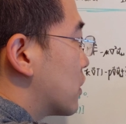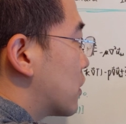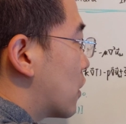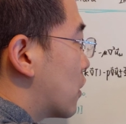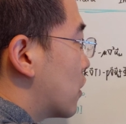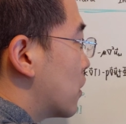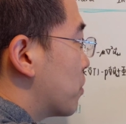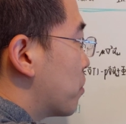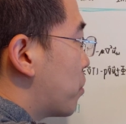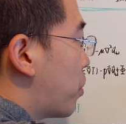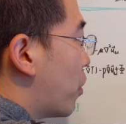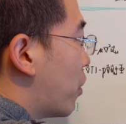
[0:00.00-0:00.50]

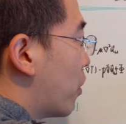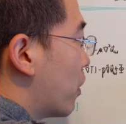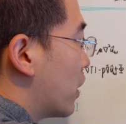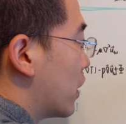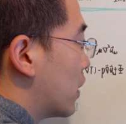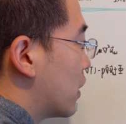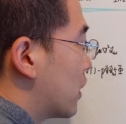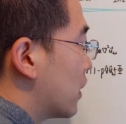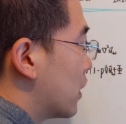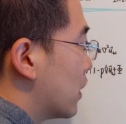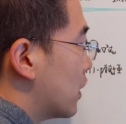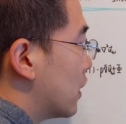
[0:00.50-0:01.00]
certain
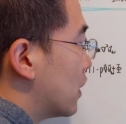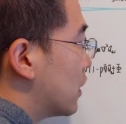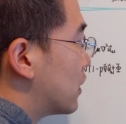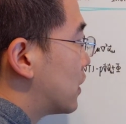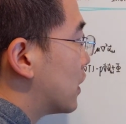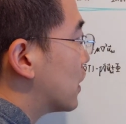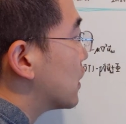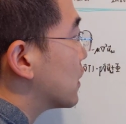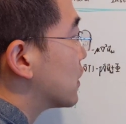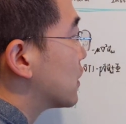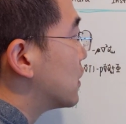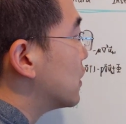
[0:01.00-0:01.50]
point,
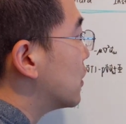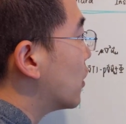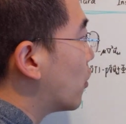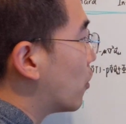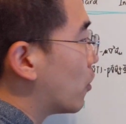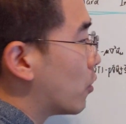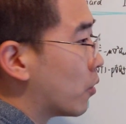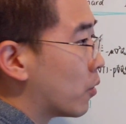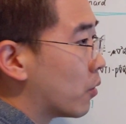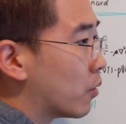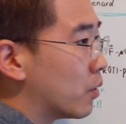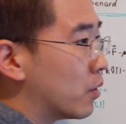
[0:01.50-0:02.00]
there's
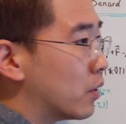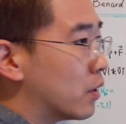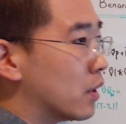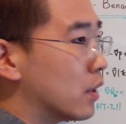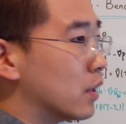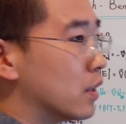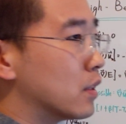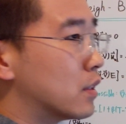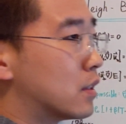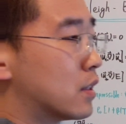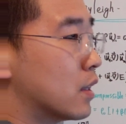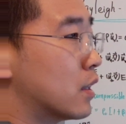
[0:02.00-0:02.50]
no
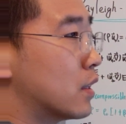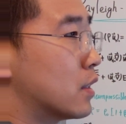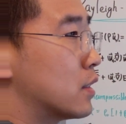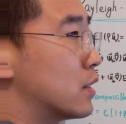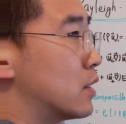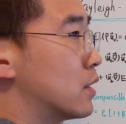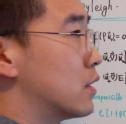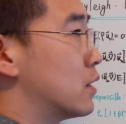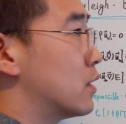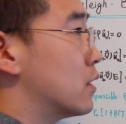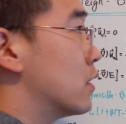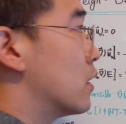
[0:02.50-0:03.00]

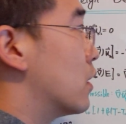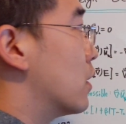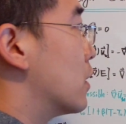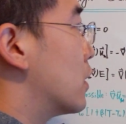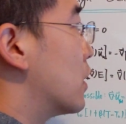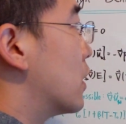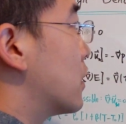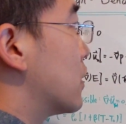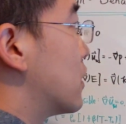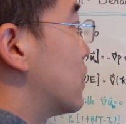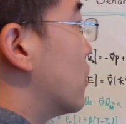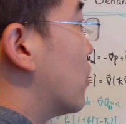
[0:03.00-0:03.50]

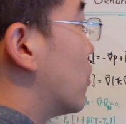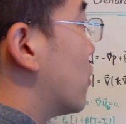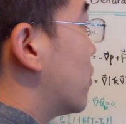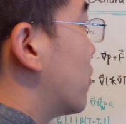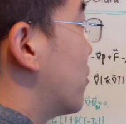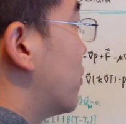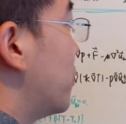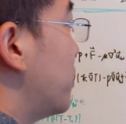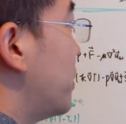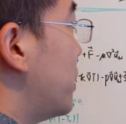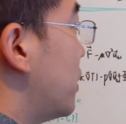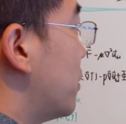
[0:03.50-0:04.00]

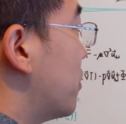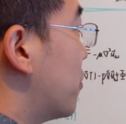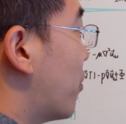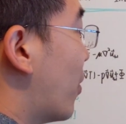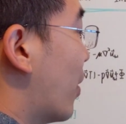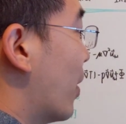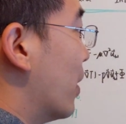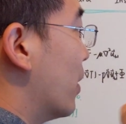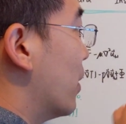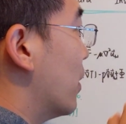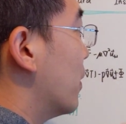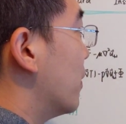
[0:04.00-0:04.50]

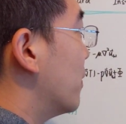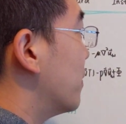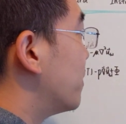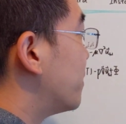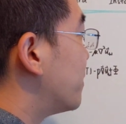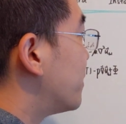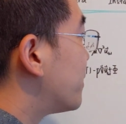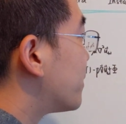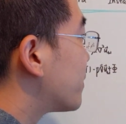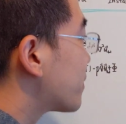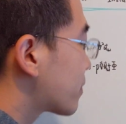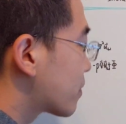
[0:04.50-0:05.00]
V1,
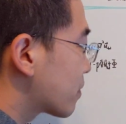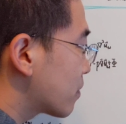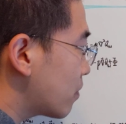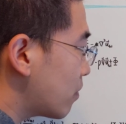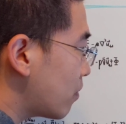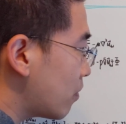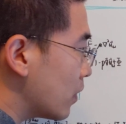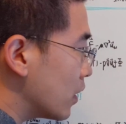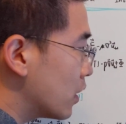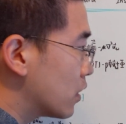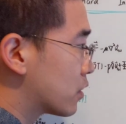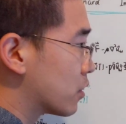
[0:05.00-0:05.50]

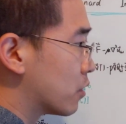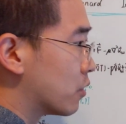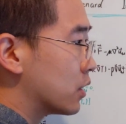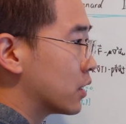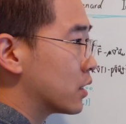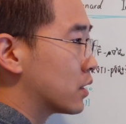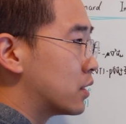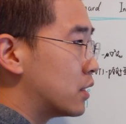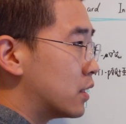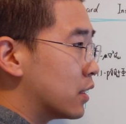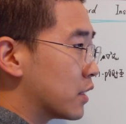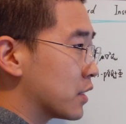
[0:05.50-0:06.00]
so
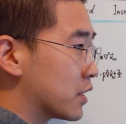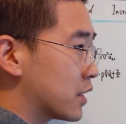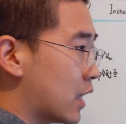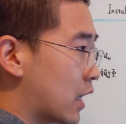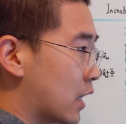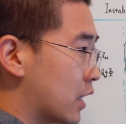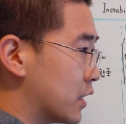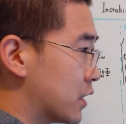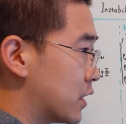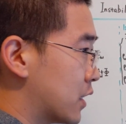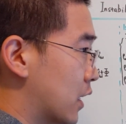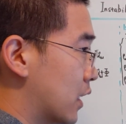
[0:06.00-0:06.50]
it's in a
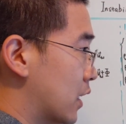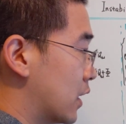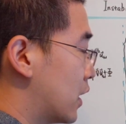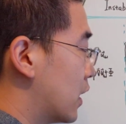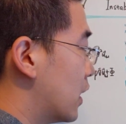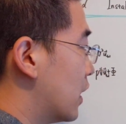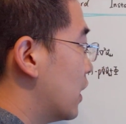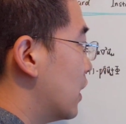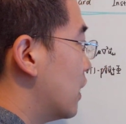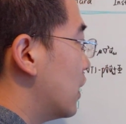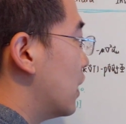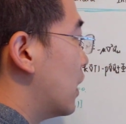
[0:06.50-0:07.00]
steady state.
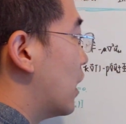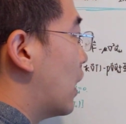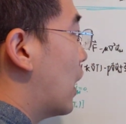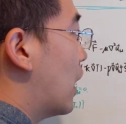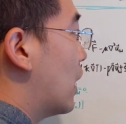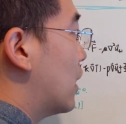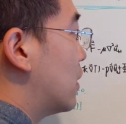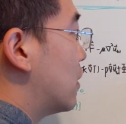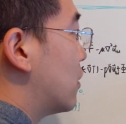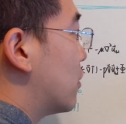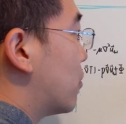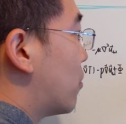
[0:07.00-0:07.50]

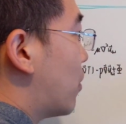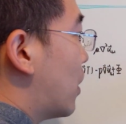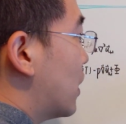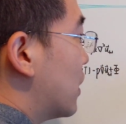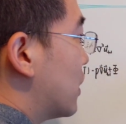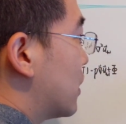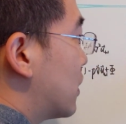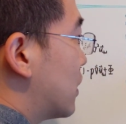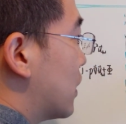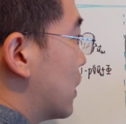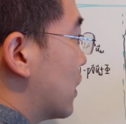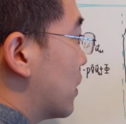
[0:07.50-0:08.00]
And
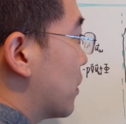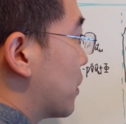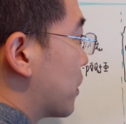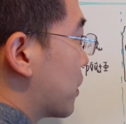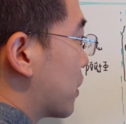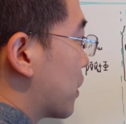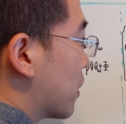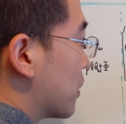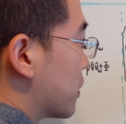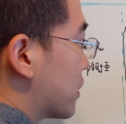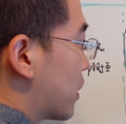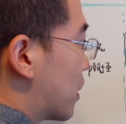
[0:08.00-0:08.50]
once
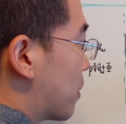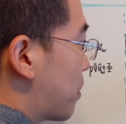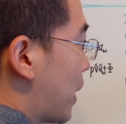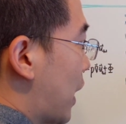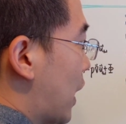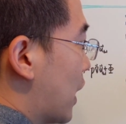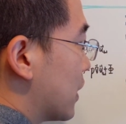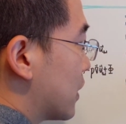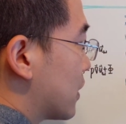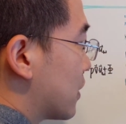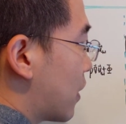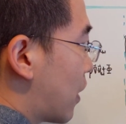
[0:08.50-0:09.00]
it
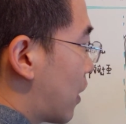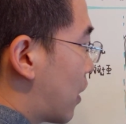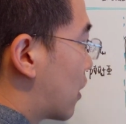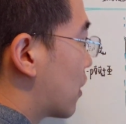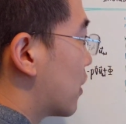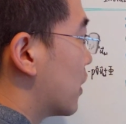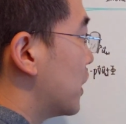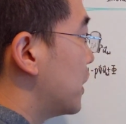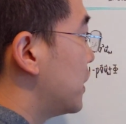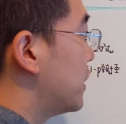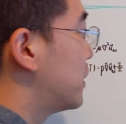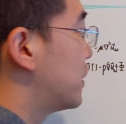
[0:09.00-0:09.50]
surpasses
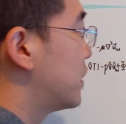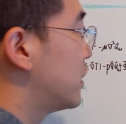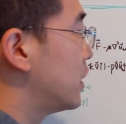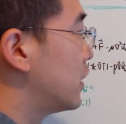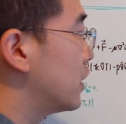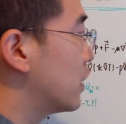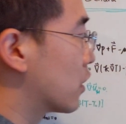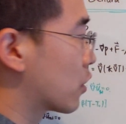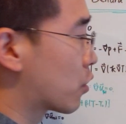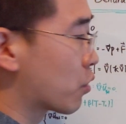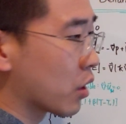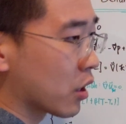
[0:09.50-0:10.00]
RAC,
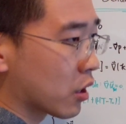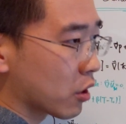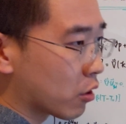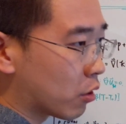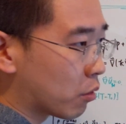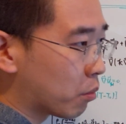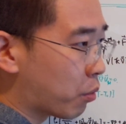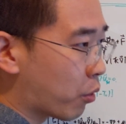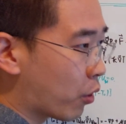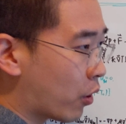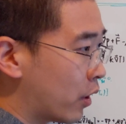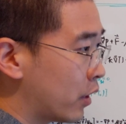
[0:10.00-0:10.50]
a
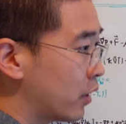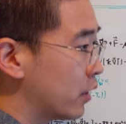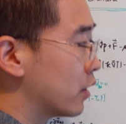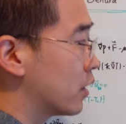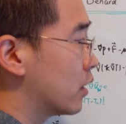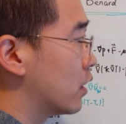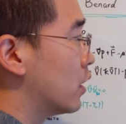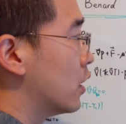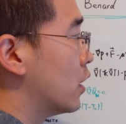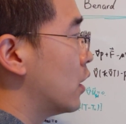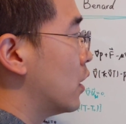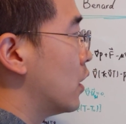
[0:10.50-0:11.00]
critical point,
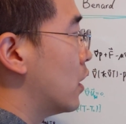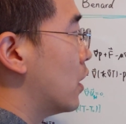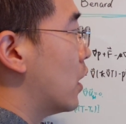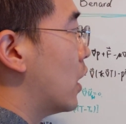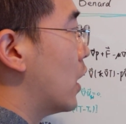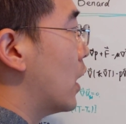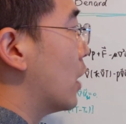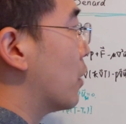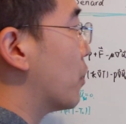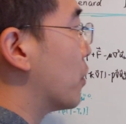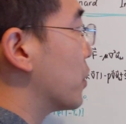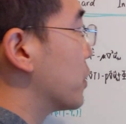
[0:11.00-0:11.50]

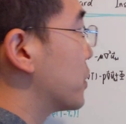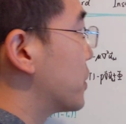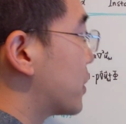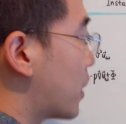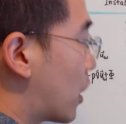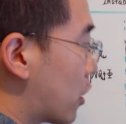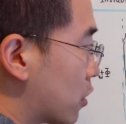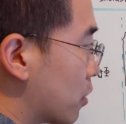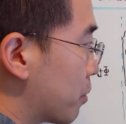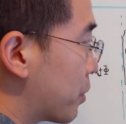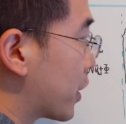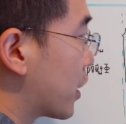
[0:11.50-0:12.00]
it will
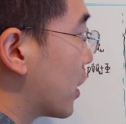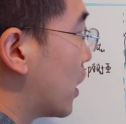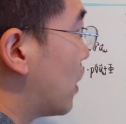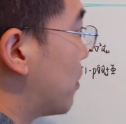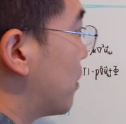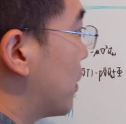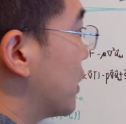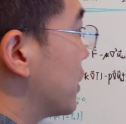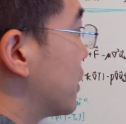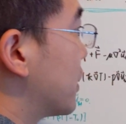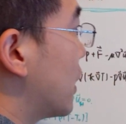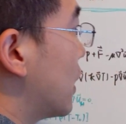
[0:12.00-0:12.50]
start to
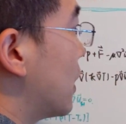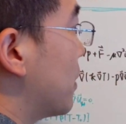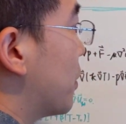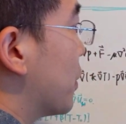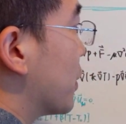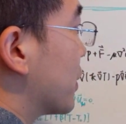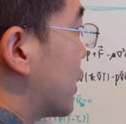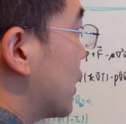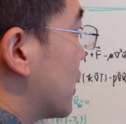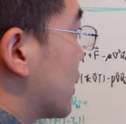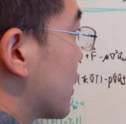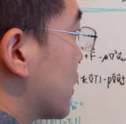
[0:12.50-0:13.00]
become
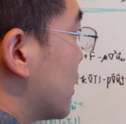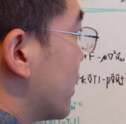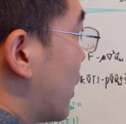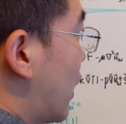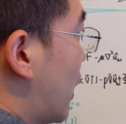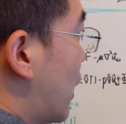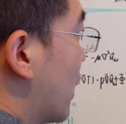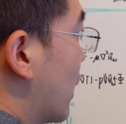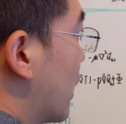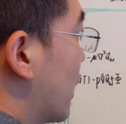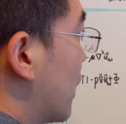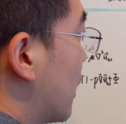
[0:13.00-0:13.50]
unstable. This
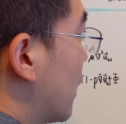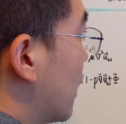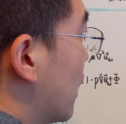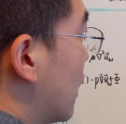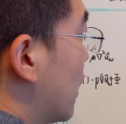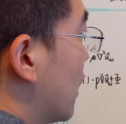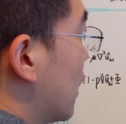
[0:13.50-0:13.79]
line,